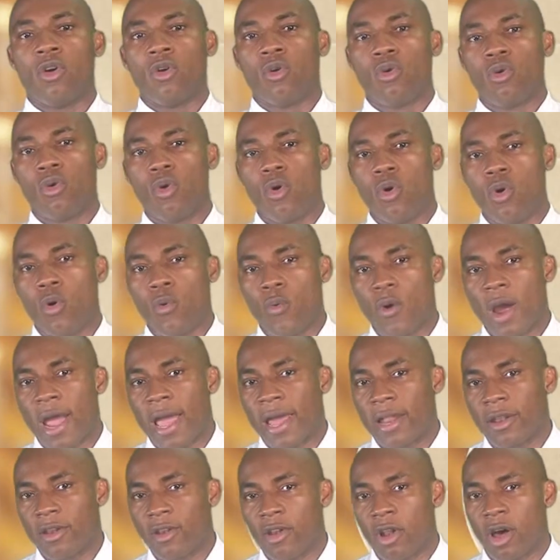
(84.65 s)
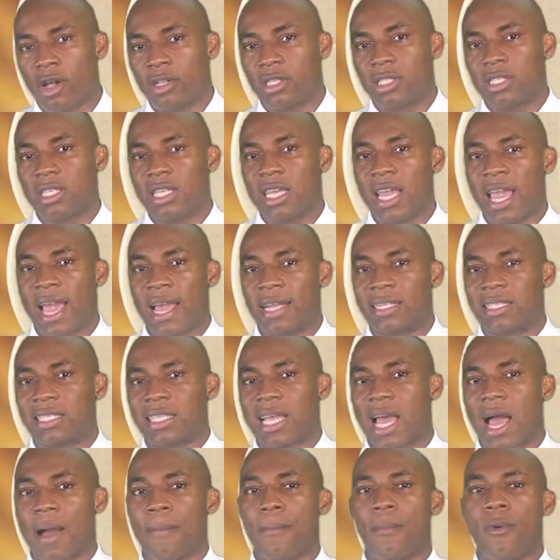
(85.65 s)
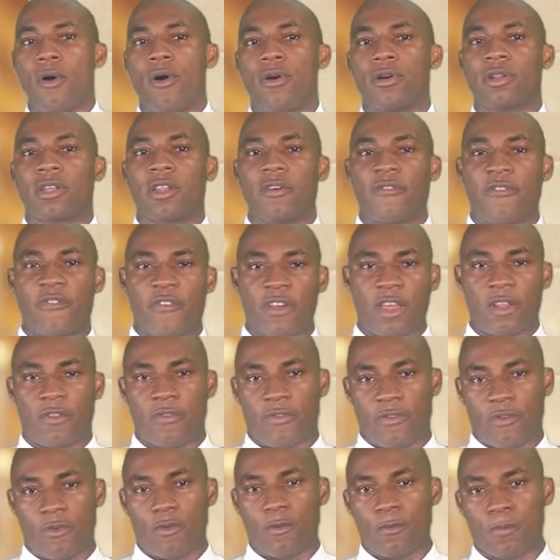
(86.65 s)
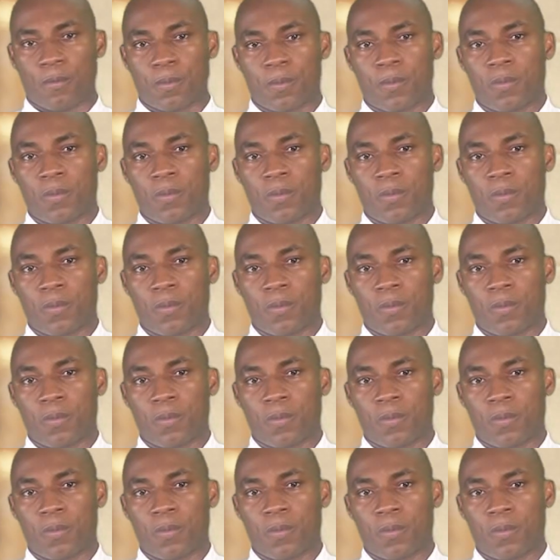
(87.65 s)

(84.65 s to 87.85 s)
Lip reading: who were not yet among the faithful